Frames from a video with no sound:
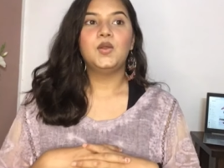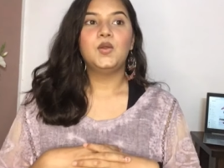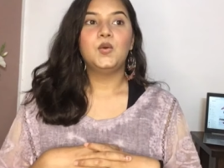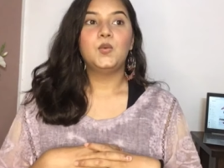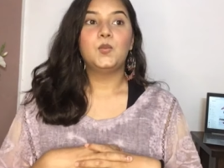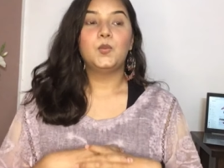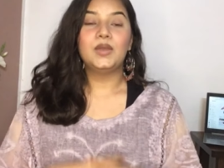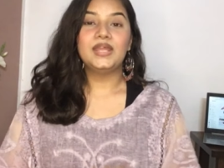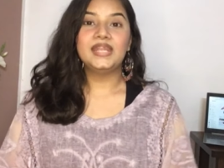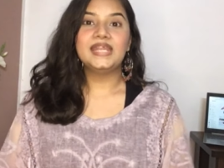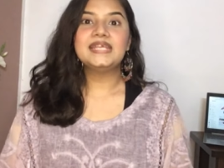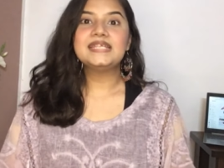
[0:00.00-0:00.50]

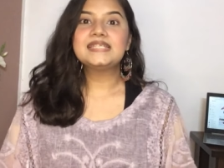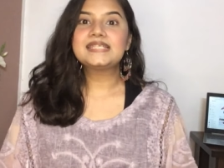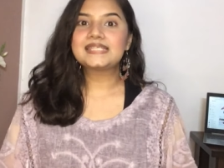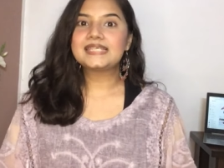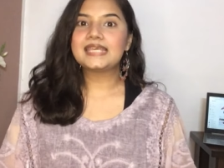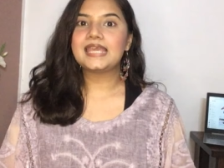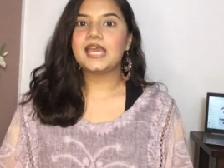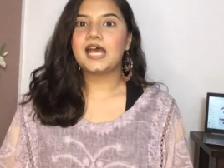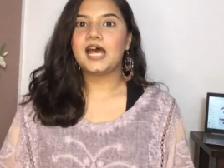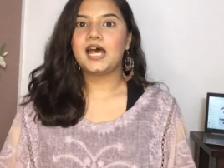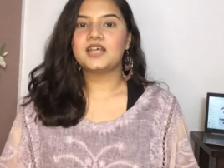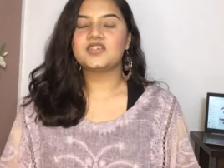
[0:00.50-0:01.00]
When I
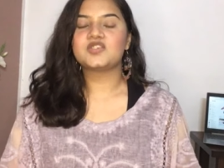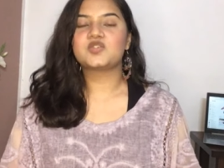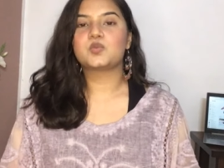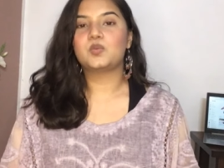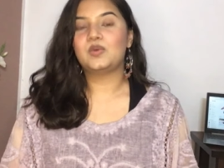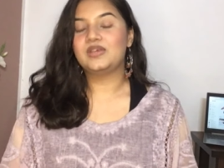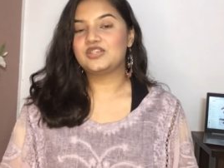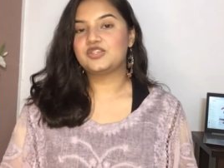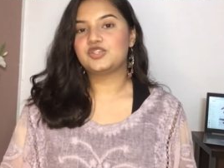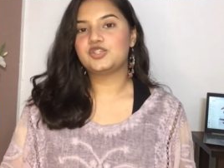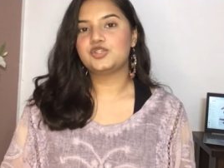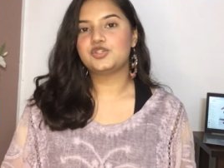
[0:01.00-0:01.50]
say ask
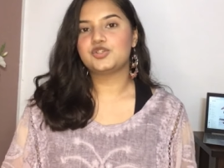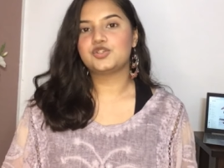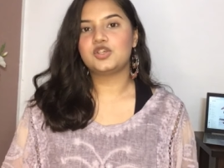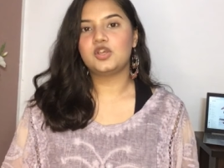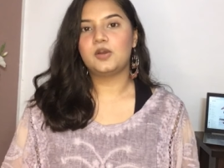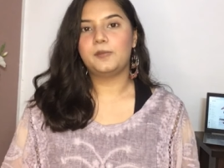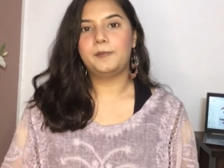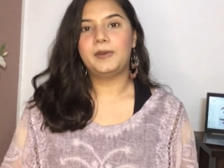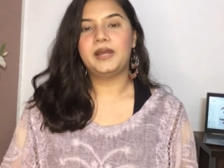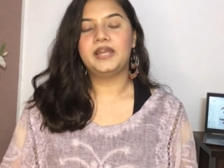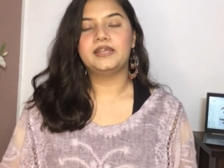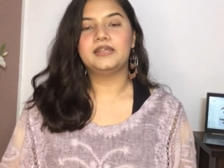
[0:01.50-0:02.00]
question to your
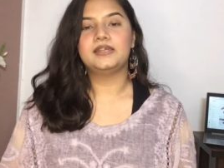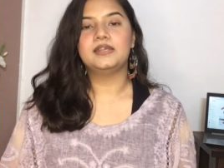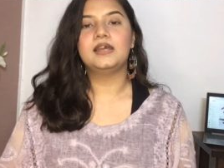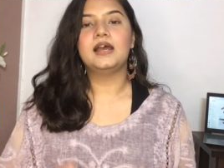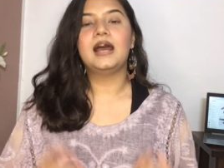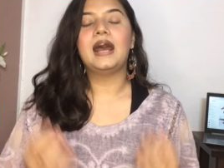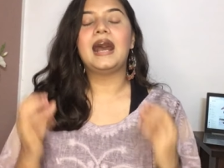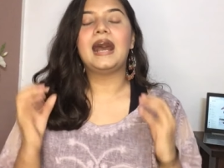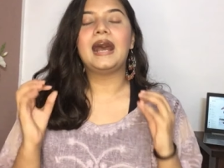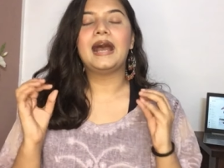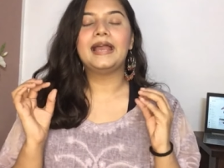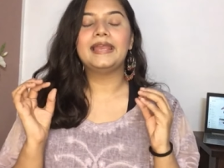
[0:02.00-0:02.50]
partner,
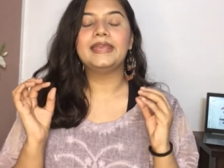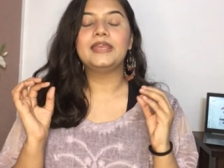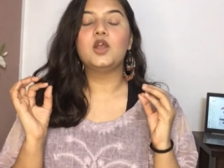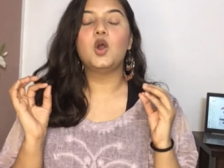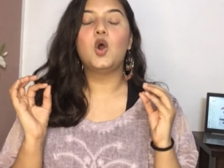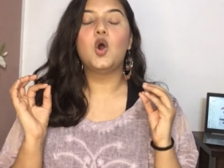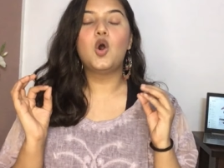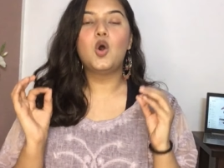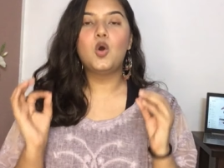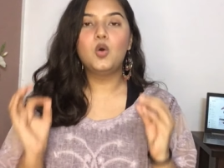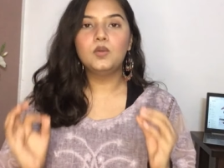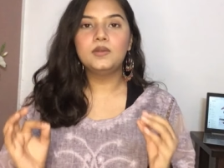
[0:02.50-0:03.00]
I
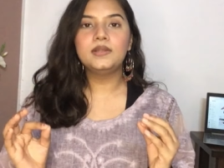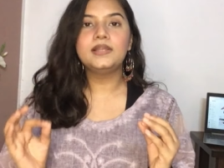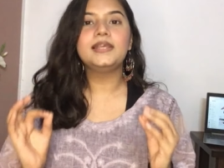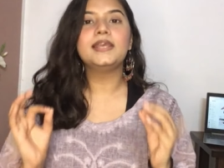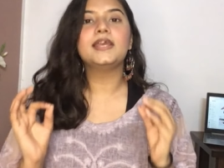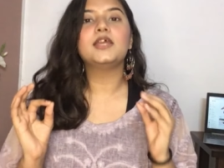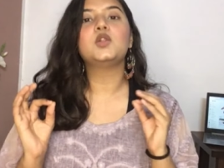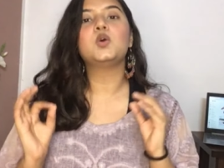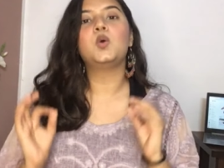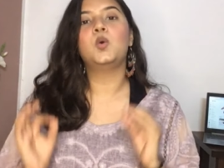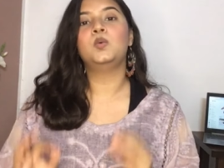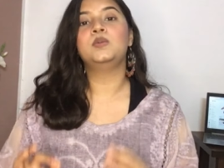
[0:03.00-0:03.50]
only
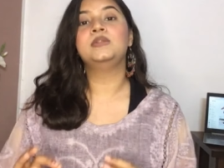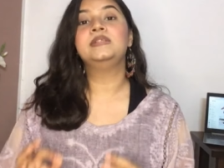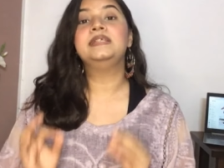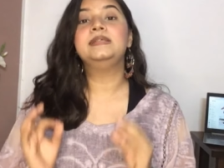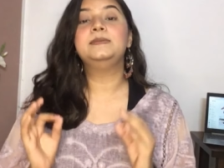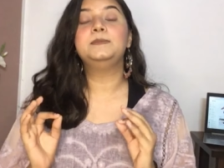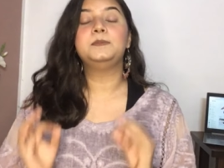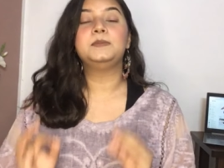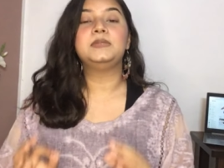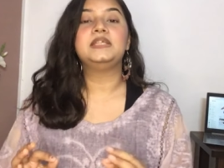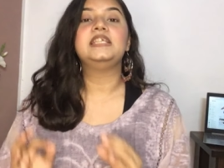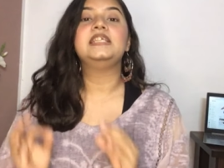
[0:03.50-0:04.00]
and only
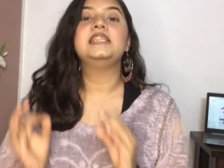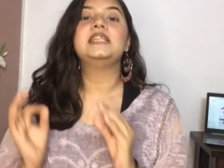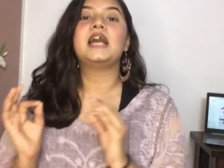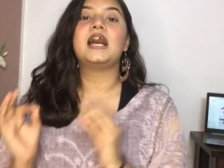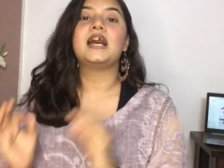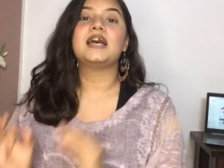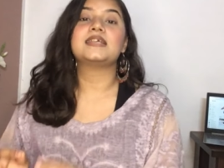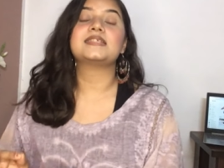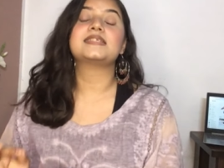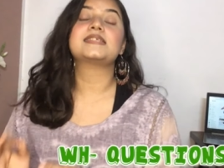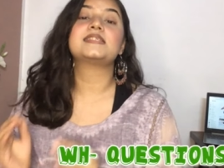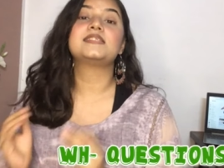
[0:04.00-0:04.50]
mean
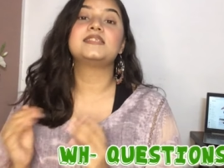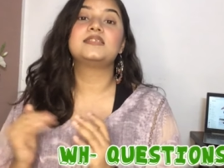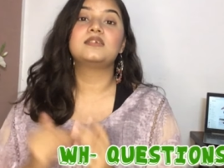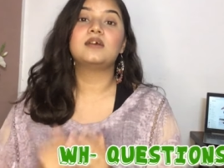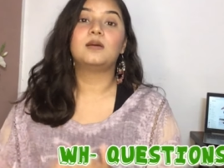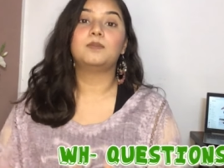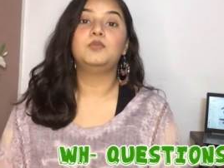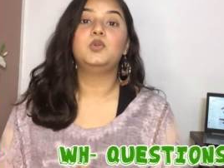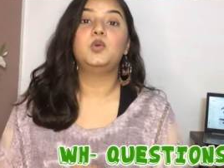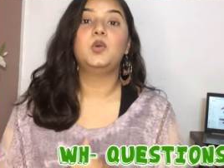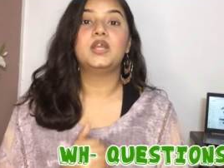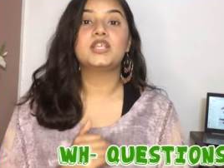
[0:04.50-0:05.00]
ask
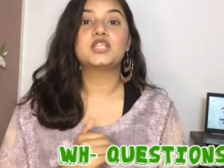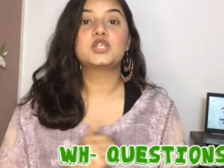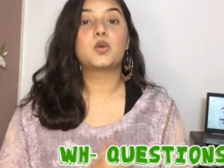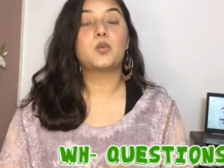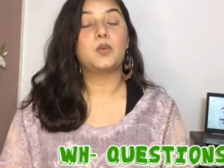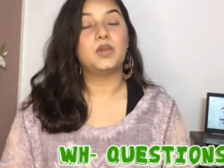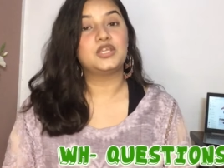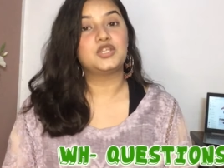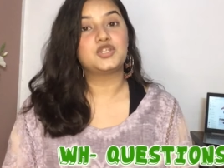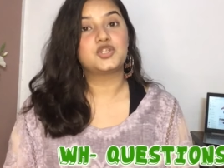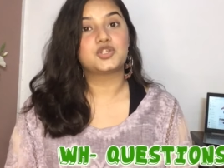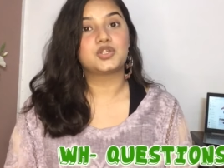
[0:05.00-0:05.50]
WH
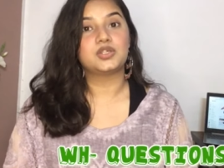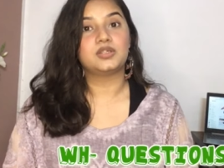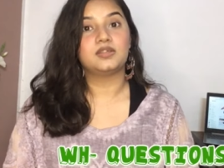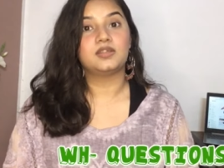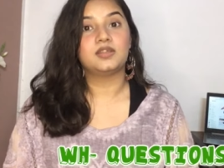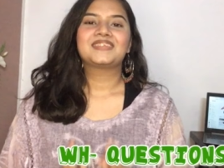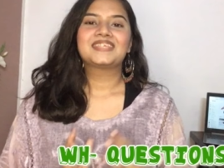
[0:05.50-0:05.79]
question.